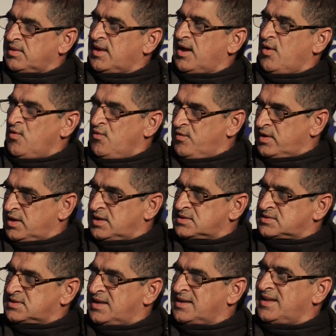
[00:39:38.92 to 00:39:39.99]
the
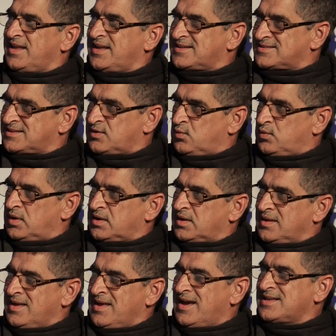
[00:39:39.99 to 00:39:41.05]
overruns and the extra work
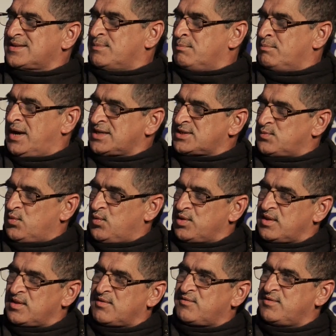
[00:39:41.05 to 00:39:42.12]
is much more
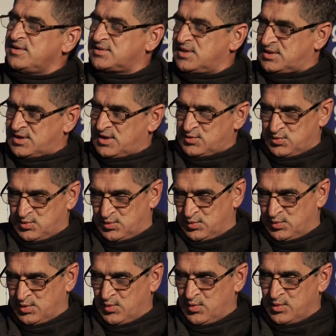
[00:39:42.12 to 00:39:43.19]
than the fees they charge you to
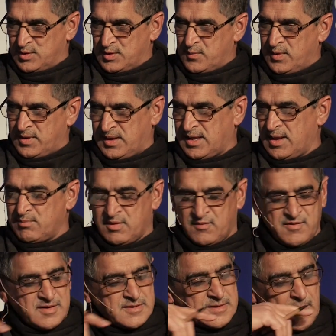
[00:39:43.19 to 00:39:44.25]
do the audit when they came the
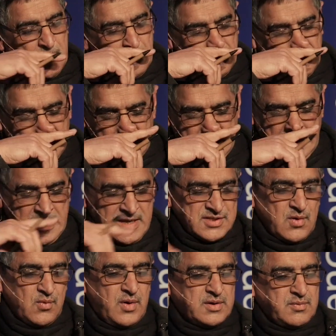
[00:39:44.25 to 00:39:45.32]
first time.
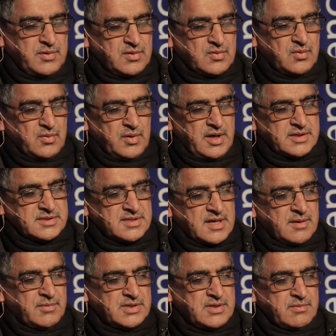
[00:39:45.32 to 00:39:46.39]
So what we do as a
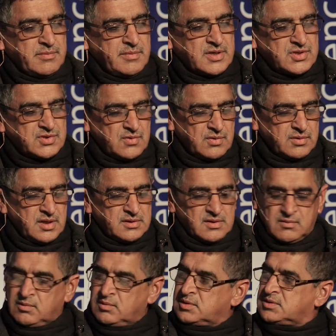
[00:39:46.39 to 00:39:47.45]
committee, we make sure that
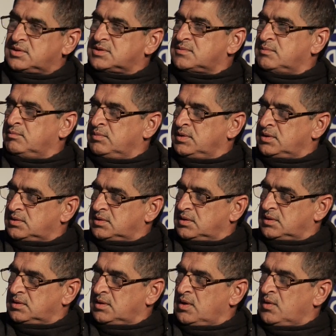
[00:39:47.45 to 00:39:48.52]
the auditors meet
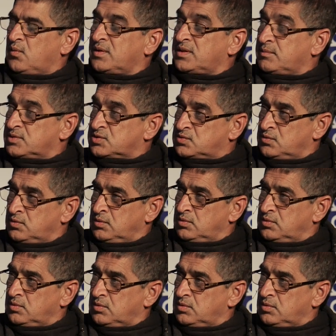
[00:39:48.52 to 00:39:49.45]
what they must do.